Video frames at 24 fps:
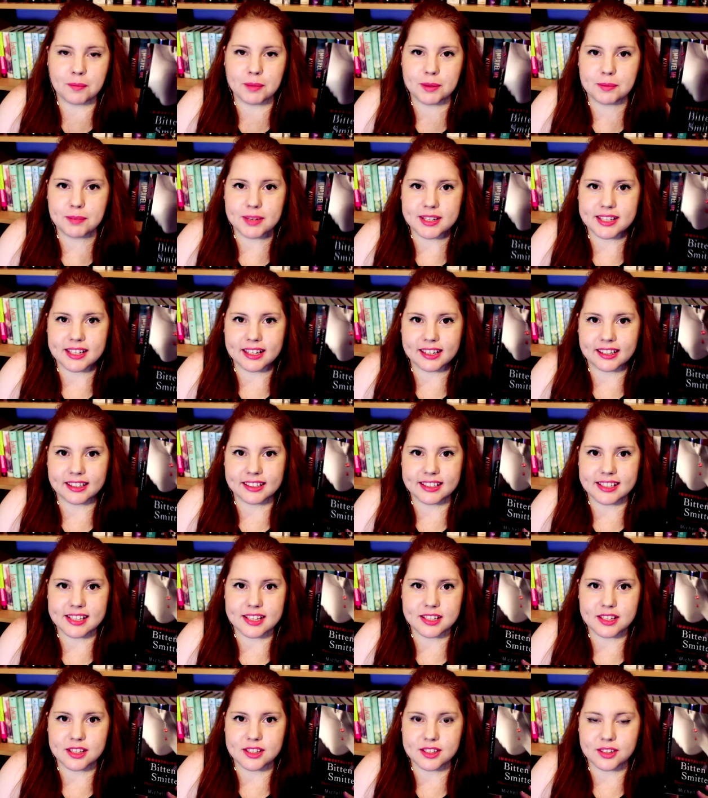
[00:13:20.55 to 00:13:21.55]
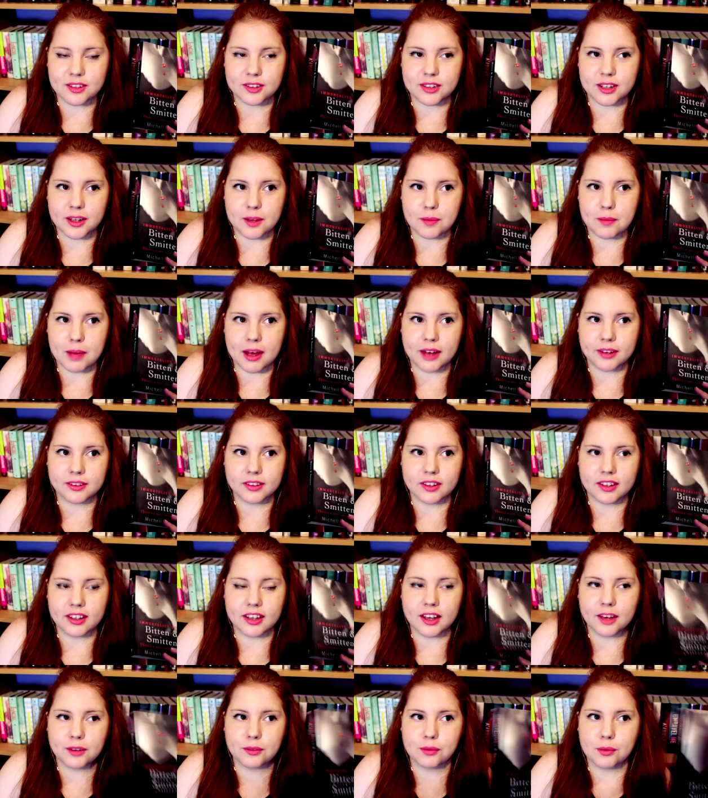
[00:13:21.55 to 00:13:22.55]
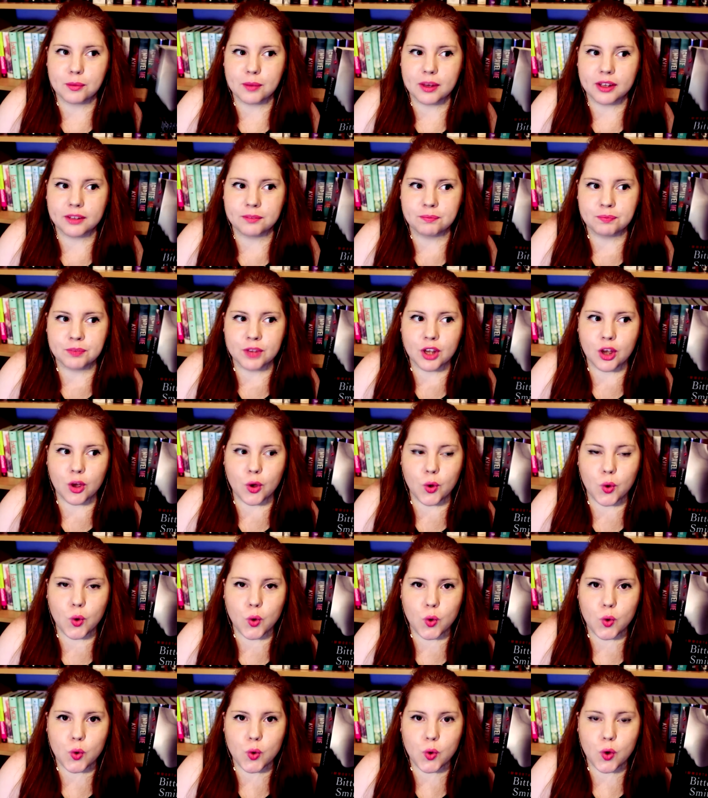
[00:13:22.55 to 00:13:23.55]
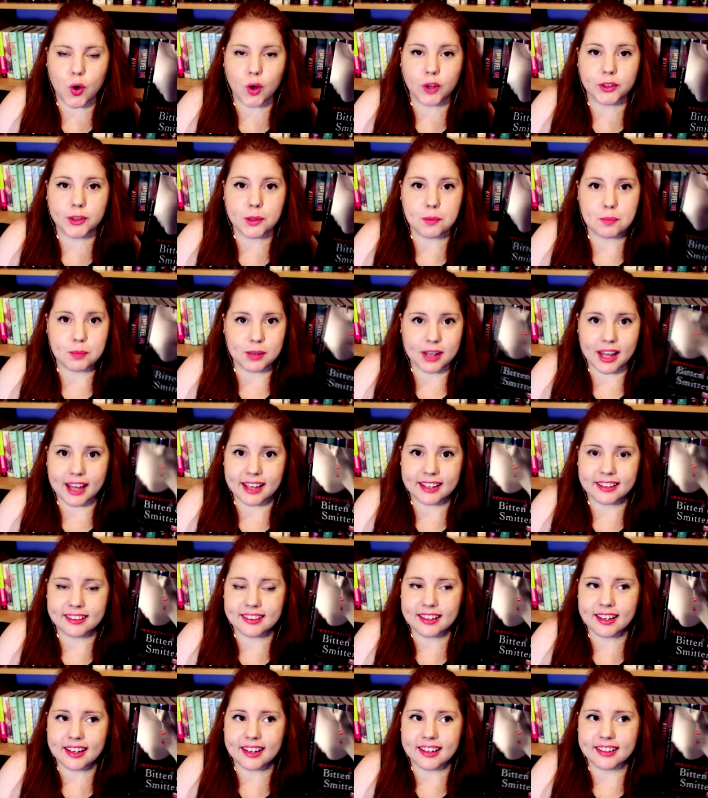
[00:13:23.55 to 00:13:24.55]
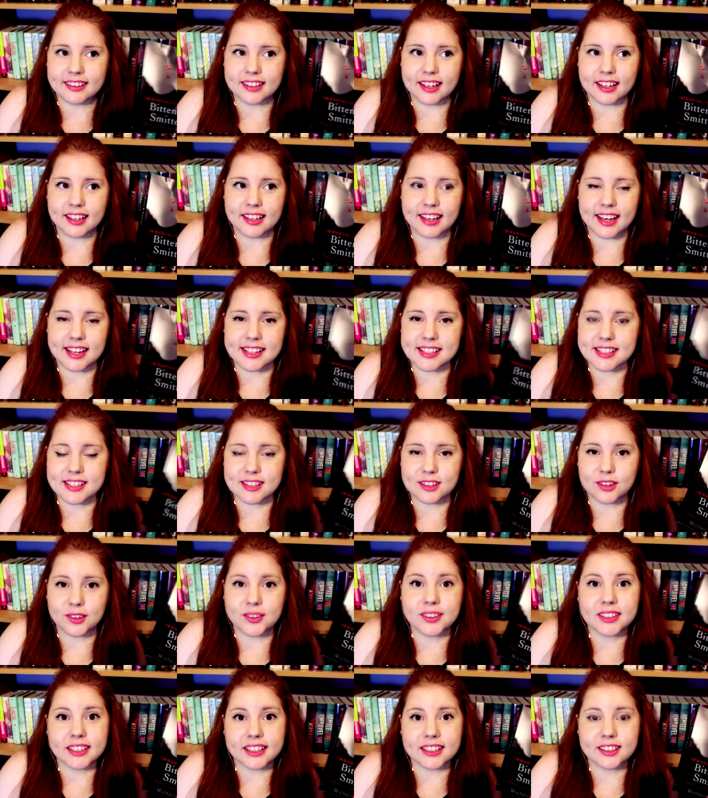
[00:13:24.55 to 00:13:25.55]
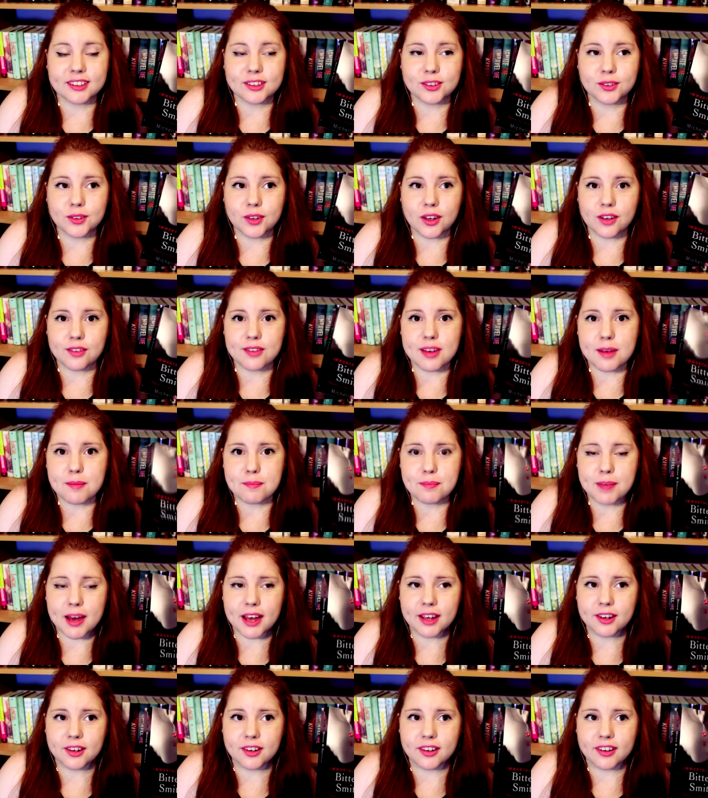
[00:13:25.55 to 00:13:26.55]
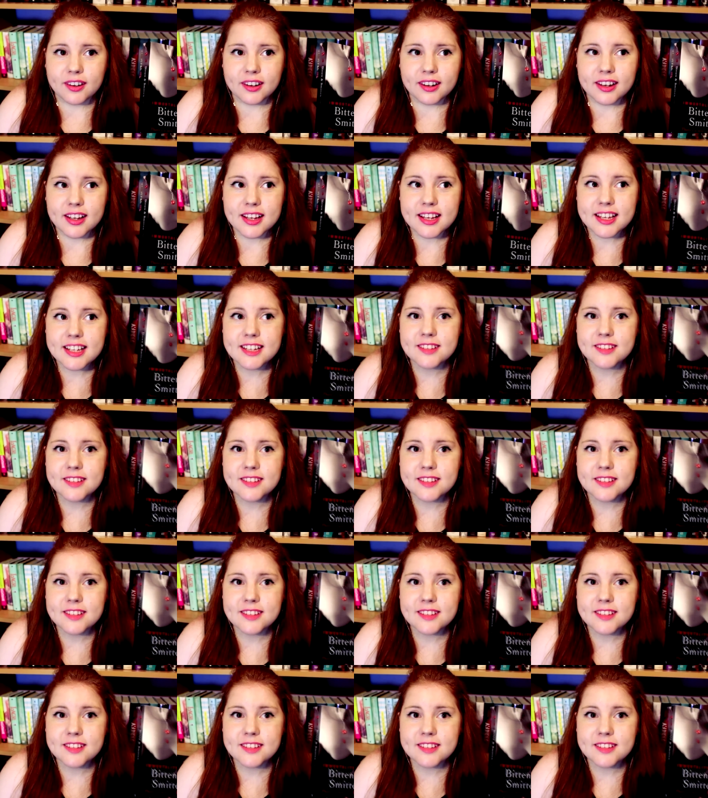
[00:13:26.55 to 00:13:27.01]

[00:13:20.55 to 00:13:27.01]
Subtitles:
But basically this is a story about a young woman who on a blind date gets turned into a vampire,